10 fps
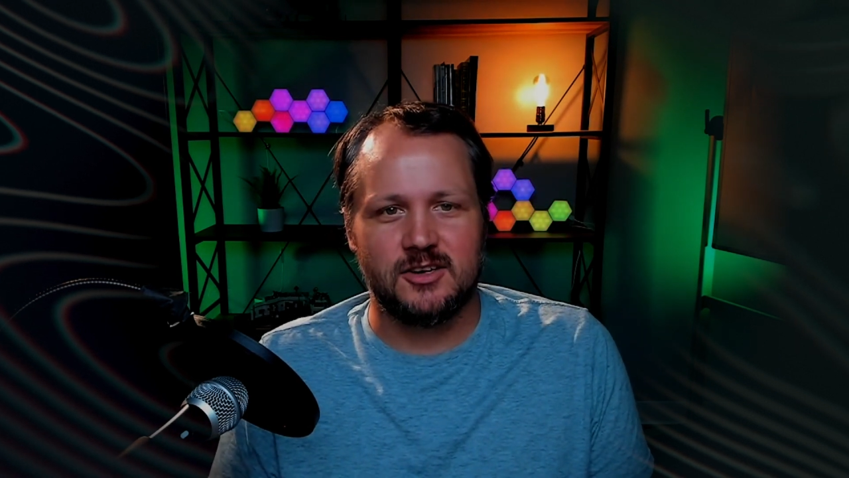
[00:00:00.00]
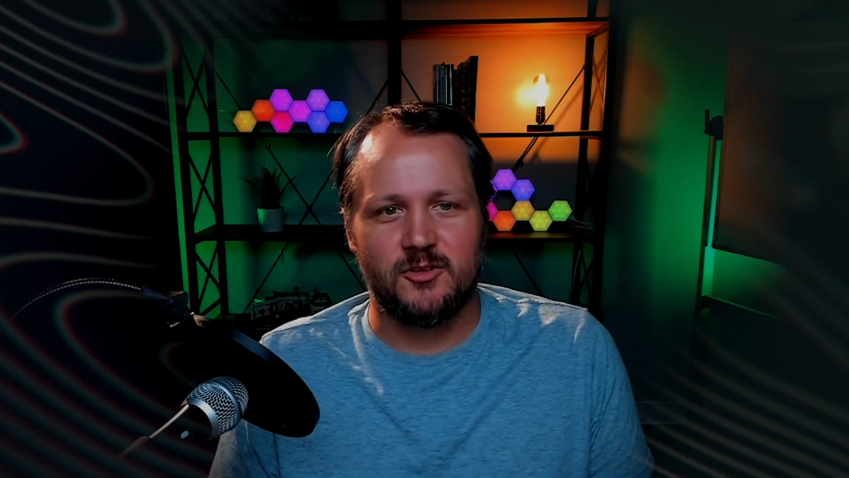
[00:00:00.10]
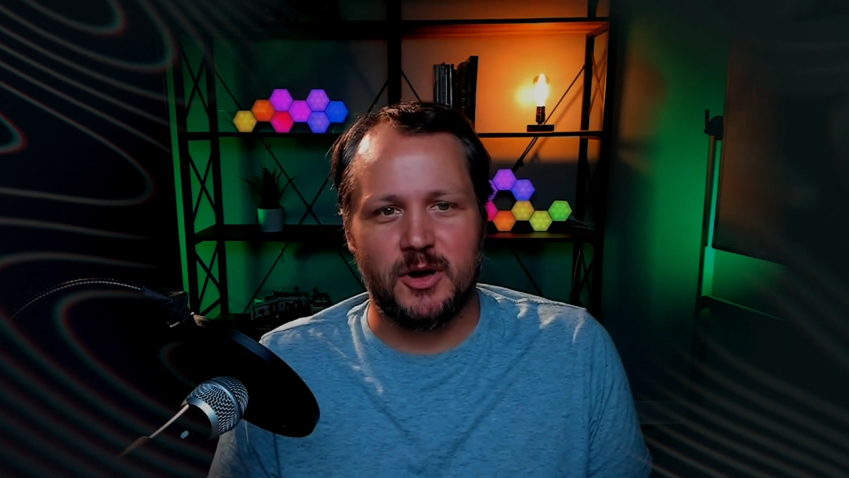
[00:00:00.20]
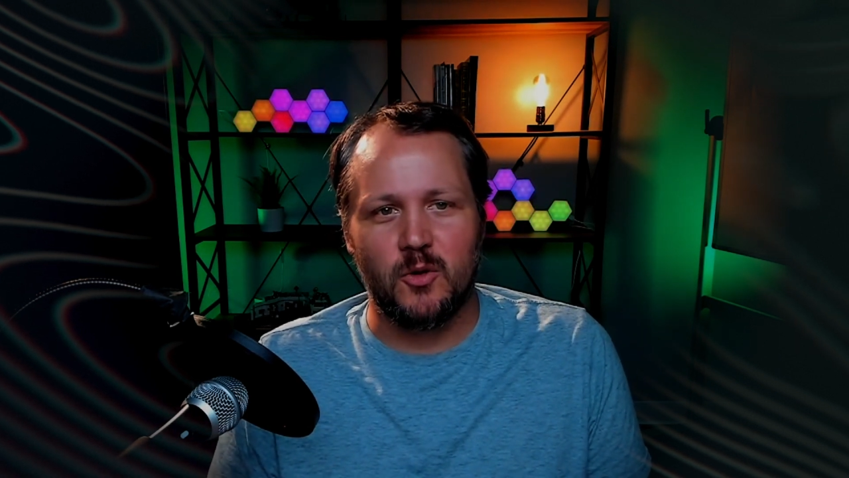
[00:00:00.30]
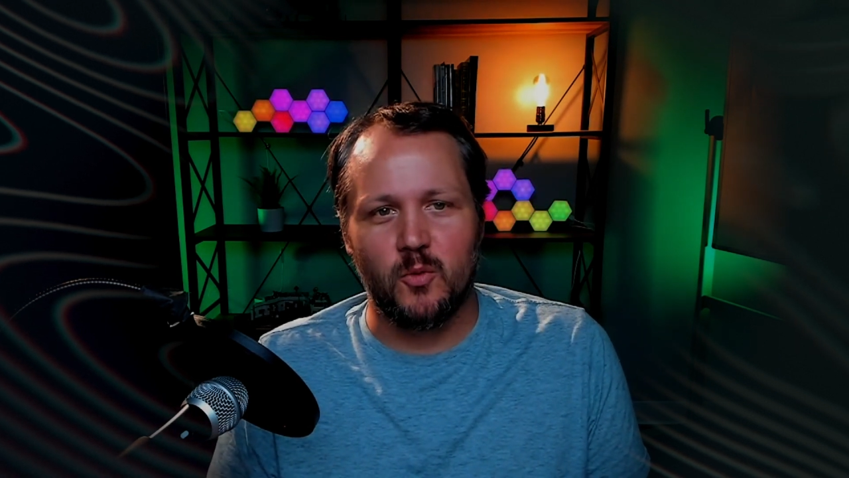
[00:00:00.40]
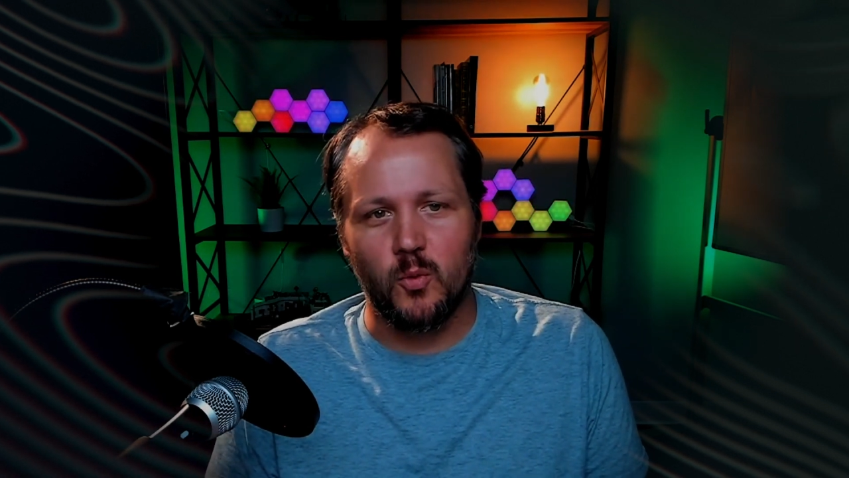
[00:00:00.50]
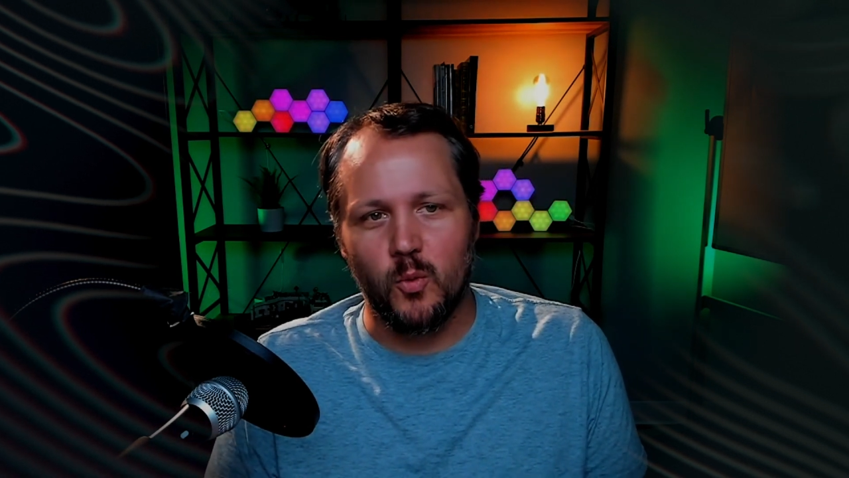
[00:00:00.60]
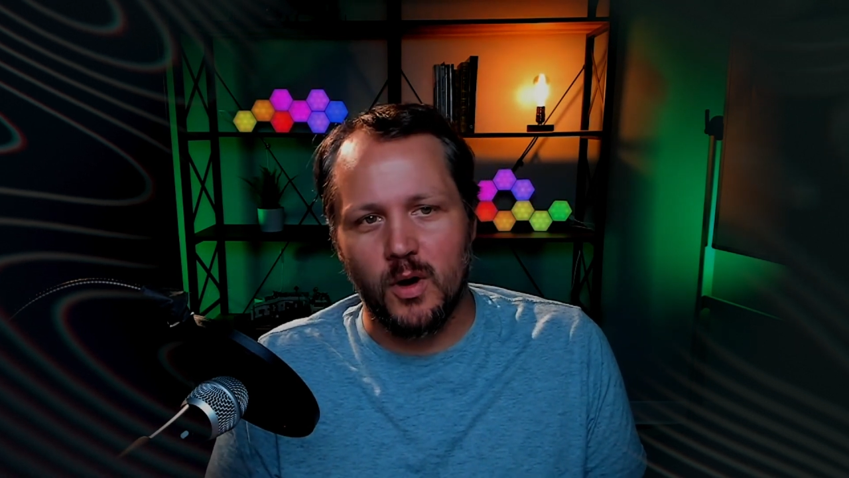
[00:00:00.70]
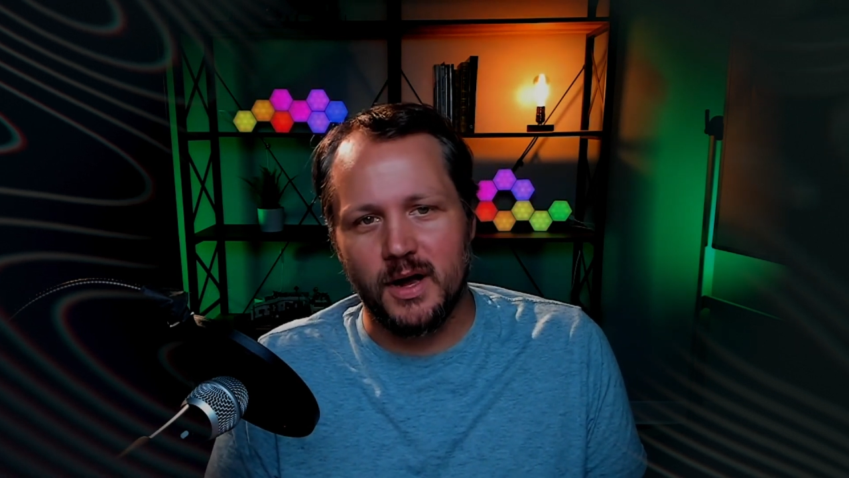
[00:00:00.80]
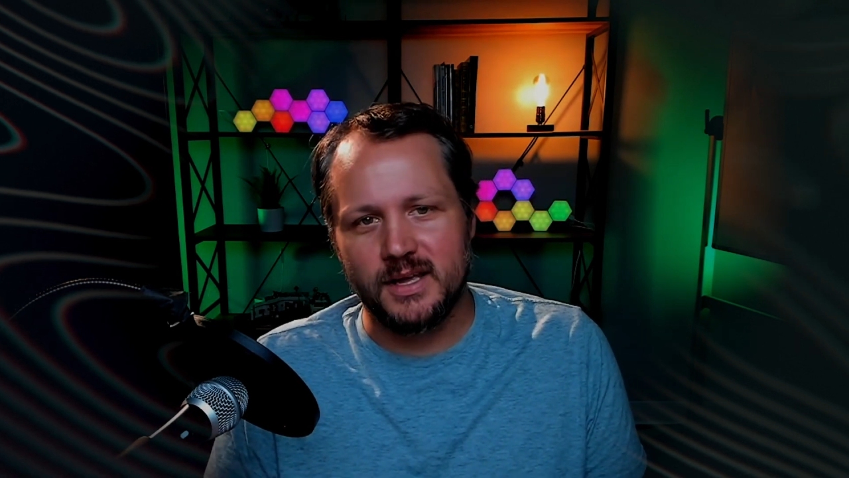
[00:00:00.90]
about
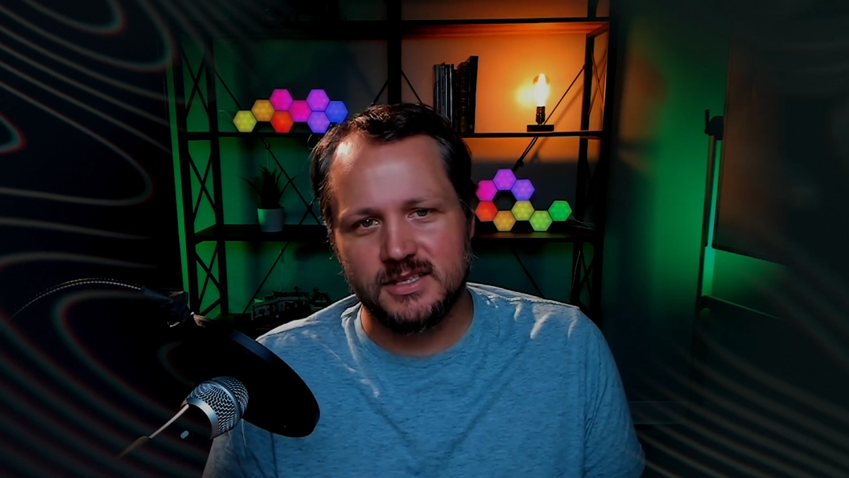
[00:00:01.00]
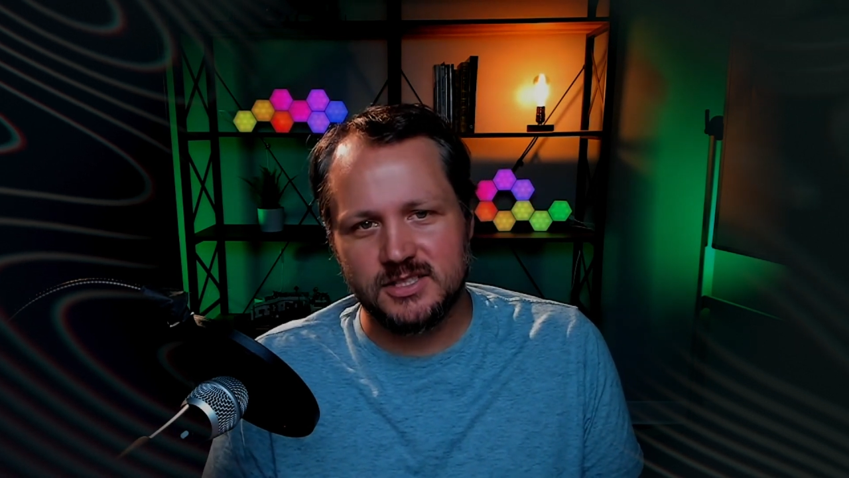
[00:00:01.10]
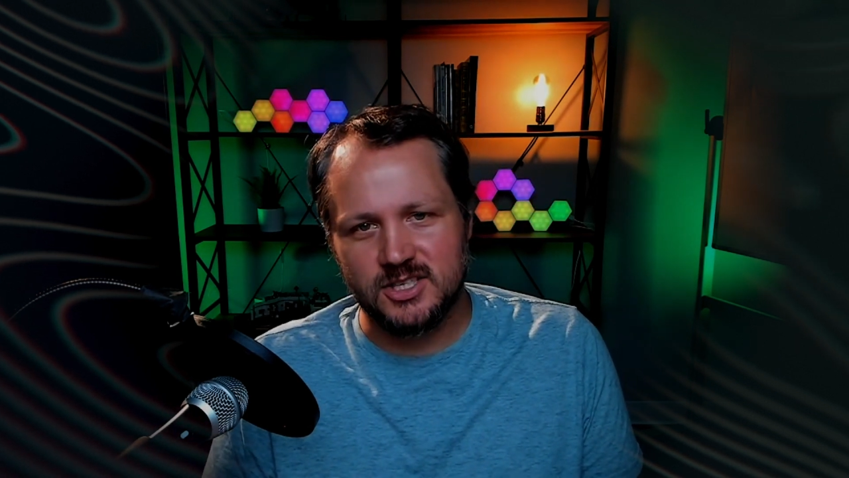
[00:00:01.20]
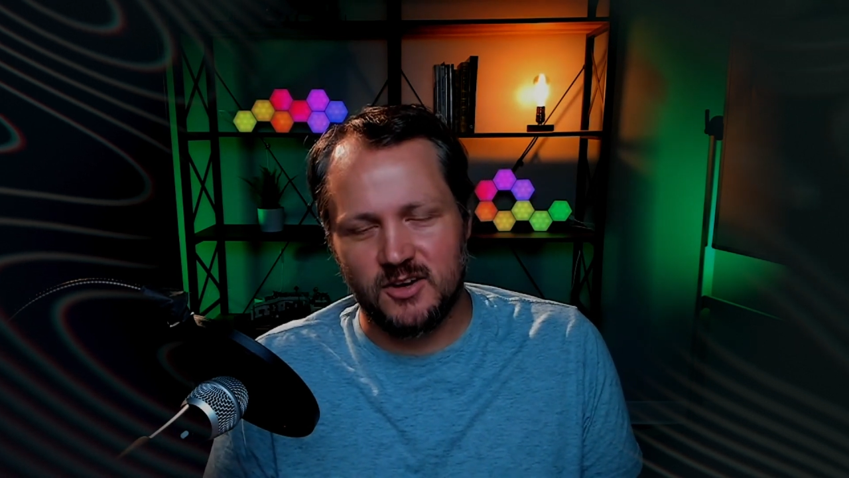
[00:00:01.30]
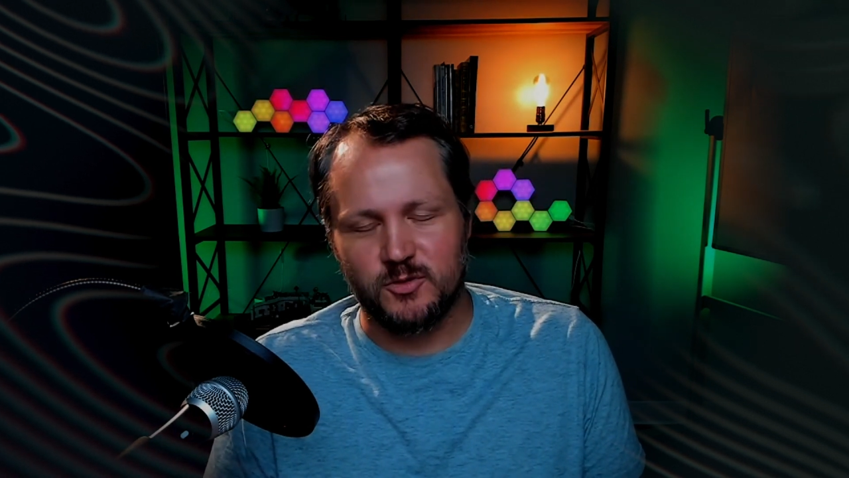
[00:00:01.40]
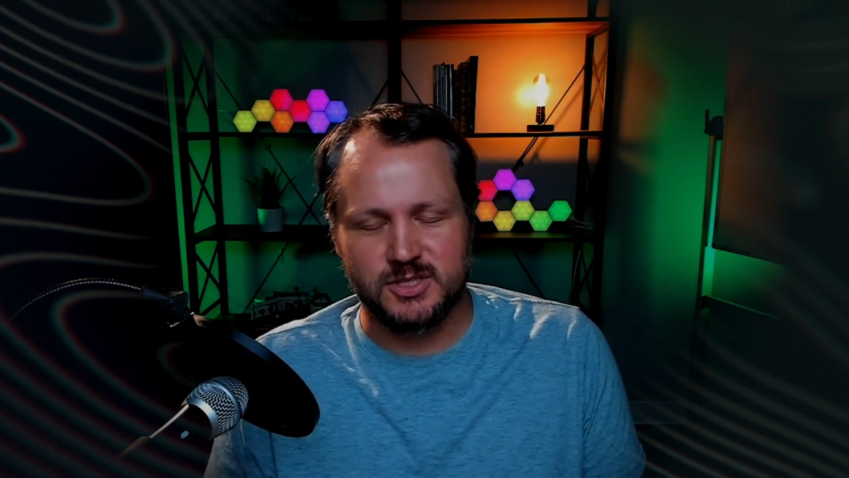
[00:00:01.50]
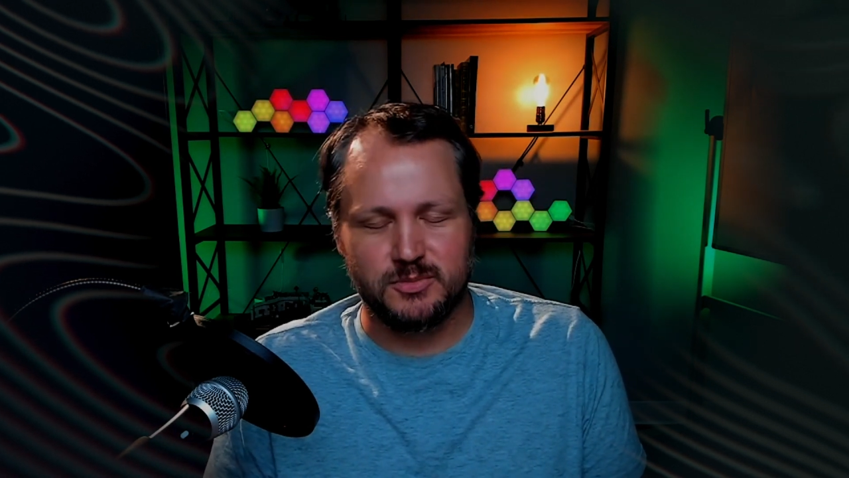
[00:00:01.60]
what software